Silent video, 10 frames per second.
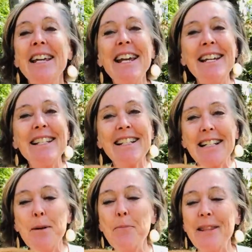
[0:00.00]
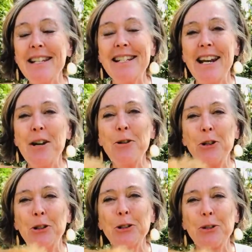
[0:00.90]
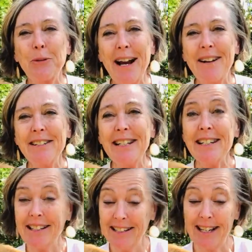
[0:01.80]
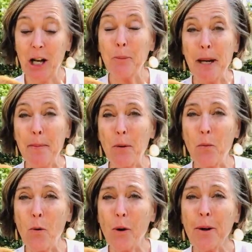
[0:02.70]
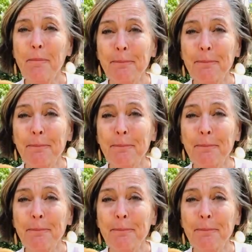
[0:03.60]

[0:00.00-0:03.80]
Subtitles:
It can sleep with its tail curled around it to help keep it warm.